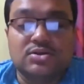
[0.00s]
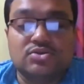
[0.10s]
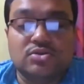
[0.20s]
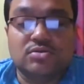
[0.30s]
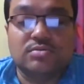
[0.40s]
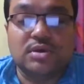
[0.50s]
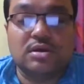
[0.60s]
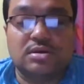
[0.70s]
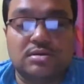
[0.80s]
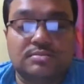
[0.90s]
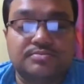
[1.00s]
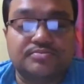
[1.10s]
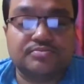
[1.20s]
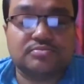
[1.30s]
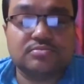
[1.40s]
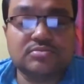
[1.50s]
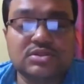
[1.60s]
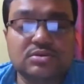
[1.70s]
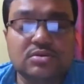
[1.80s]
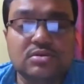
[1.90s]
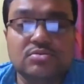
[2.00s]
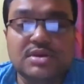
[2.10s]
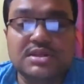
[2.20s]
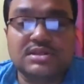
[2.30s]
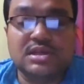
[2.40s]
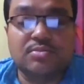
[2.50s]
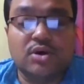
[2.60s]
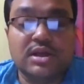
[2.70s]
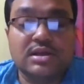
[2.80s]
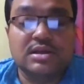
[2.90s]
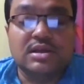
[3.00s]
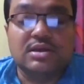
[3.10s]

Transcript: So, who is the boy?